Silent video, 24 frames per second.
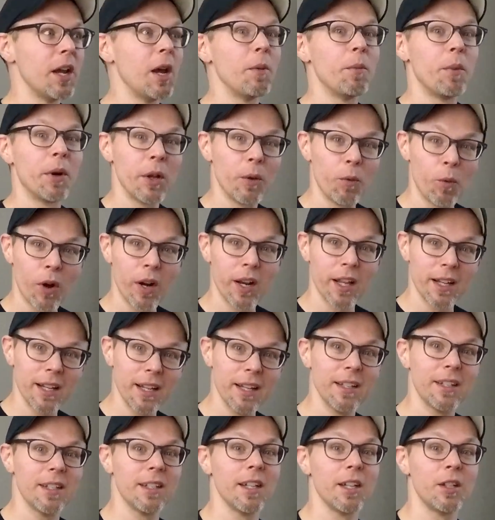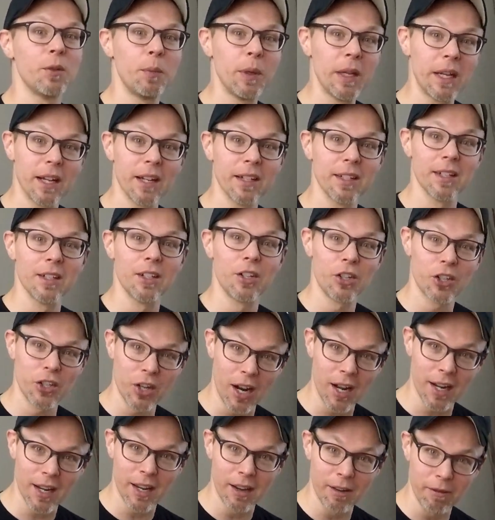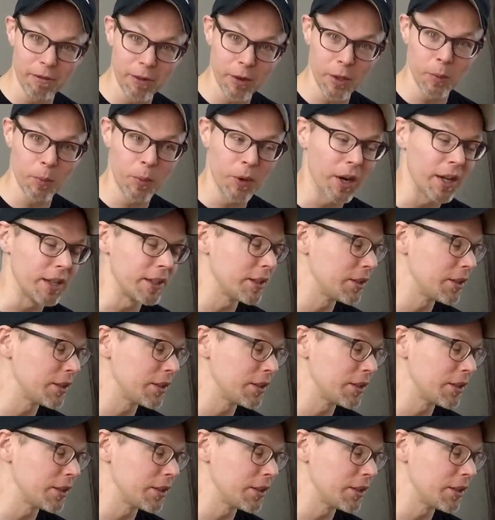But what it is it's because it's shocking for the price.